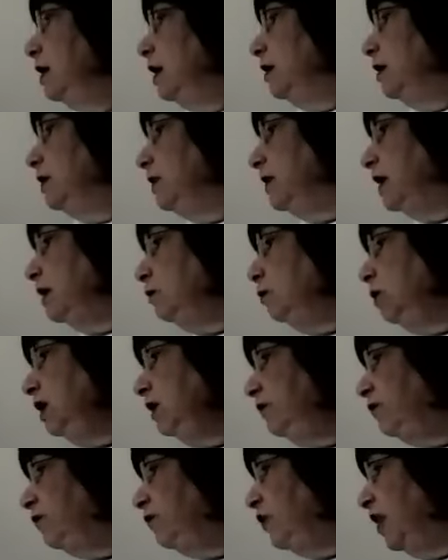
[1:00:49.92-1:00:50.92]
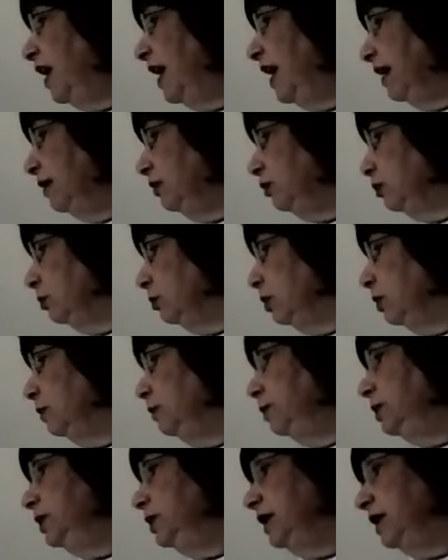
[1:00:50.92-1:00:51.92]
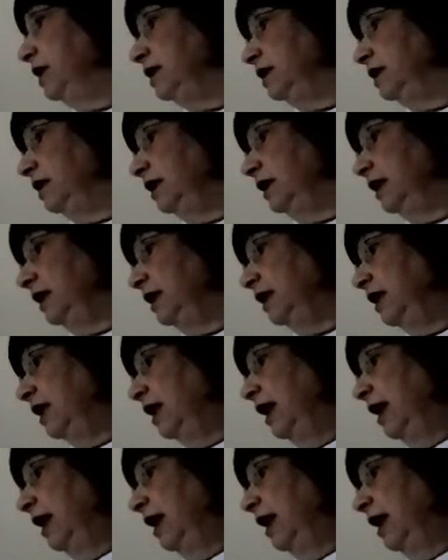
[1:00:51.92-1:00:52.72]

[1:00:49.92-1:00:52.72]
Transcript: Then we factor completely